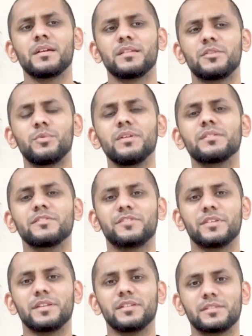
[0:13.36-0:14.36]
the reason
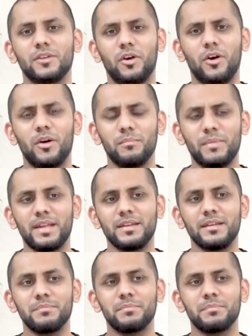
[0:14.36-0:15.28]
for this are many,